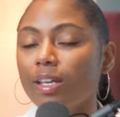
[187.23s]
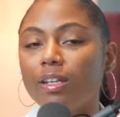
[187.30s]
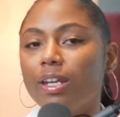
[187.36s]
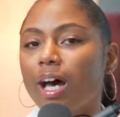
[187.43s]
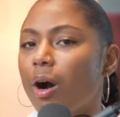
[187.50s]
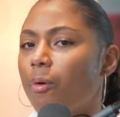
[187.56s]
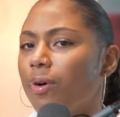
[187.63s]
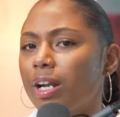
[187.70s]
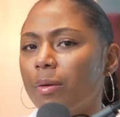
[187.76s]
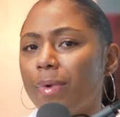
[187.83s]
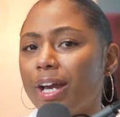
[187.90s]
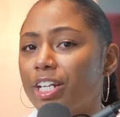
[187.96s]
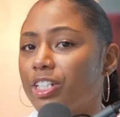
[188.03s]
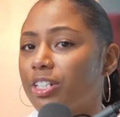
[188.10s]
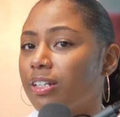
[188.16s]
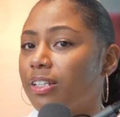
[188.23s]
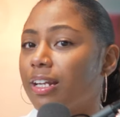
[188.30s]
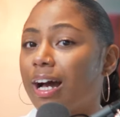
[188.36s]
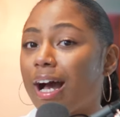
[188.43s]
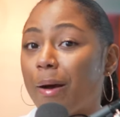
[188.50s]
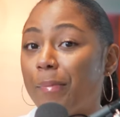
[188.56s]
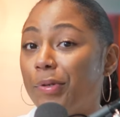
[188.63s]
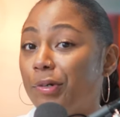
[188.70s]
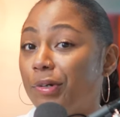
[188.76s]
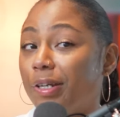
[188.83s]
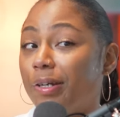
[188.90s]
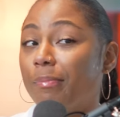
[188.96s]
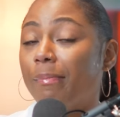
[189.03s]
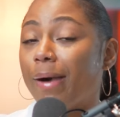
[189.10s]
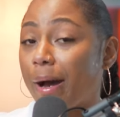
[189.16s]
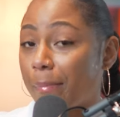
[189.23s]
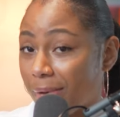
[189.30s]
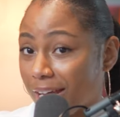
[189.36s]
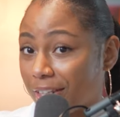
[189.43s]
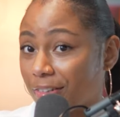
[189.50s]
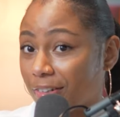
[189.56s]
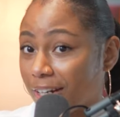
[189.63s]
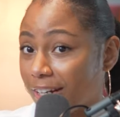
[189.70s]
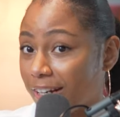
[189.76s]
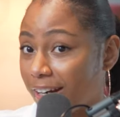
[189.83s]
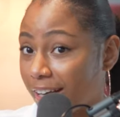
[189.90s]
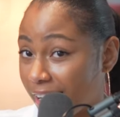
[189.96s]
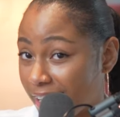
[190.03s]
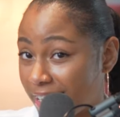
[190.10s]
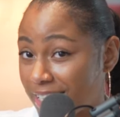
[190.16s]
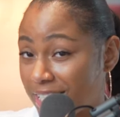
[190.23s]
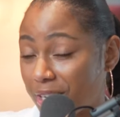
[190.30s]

Now, I want to make sure that I'm doing my math right, all right?